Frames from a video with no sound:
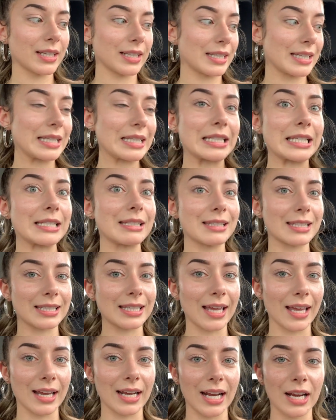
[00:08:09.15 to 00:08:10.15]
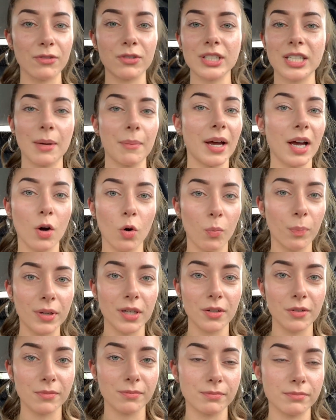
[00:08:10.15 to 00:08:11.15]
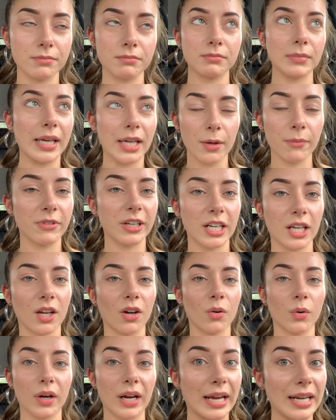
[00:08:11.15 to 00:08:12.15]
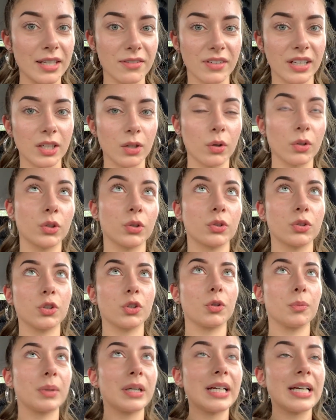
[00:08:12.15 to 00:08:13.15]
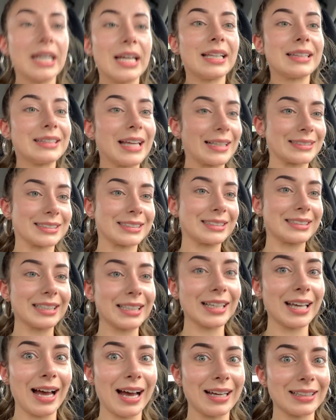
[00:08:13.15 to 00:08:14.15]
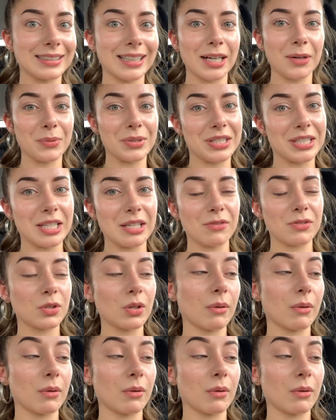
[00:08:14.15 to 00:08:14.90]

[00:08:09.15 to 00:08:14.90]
Like, it's insane. Every time I open a makeup video or any video on YouTube, that's the ad that I received.